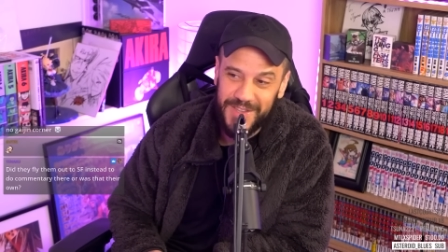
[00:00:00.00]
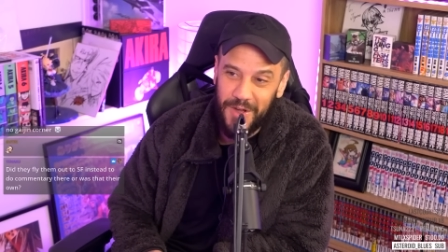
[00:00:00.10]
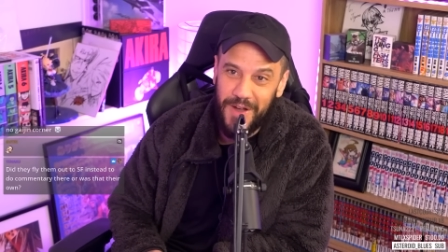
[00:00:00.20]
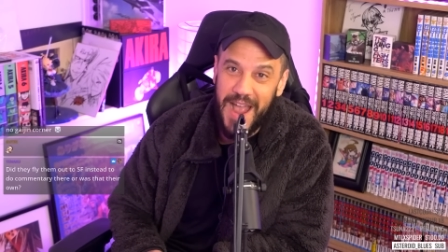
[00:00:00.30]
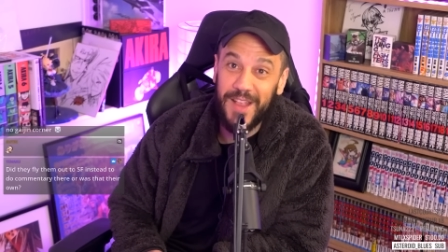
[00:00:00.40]

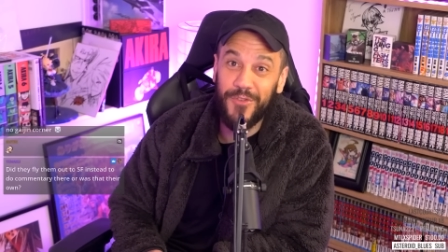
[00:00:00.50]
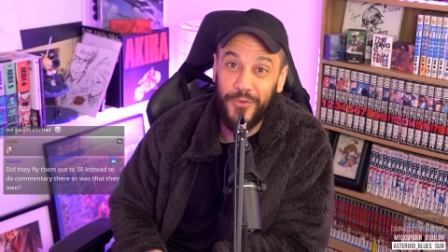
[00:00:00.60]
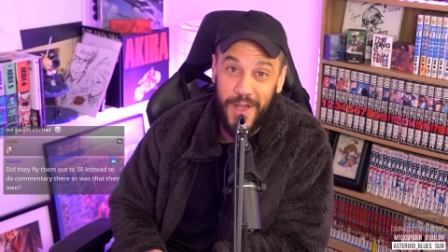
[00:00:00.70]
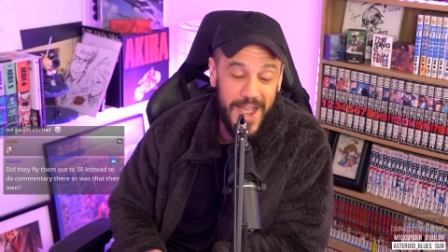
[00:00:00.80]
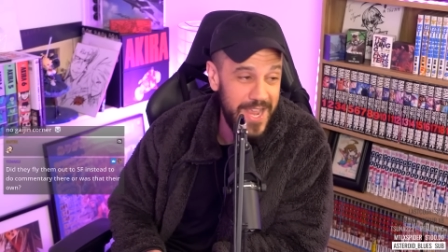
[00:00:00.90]
So I
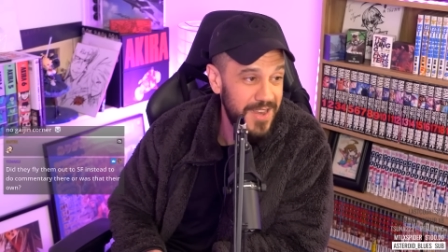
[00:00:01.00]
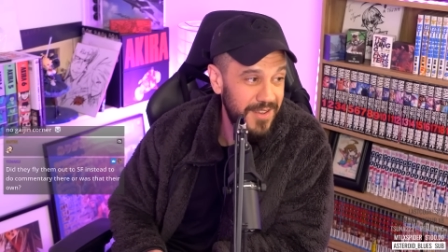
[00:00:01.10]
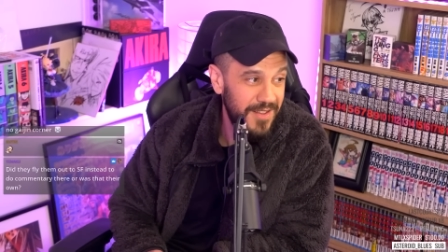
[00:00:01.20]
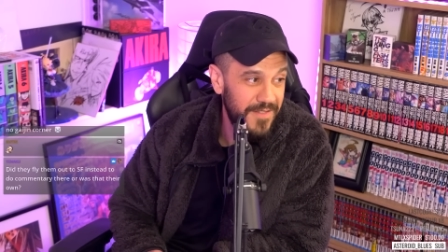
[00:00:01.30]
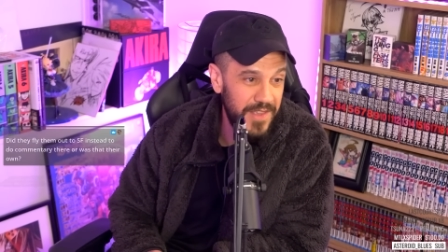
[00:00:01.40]

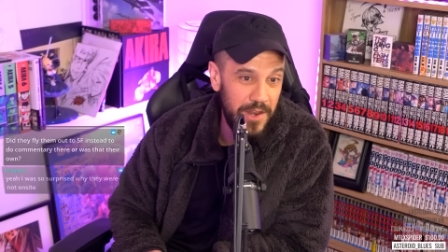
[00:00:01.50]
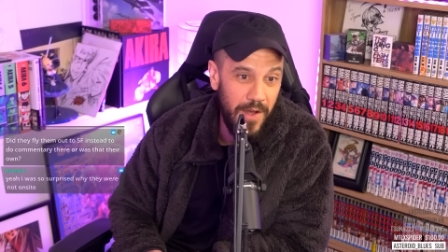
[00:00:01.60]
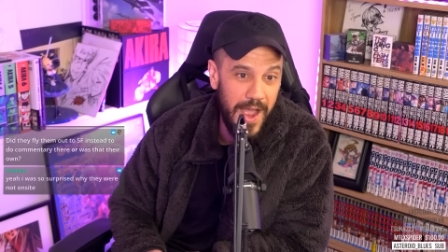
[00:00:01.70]
tried, you know,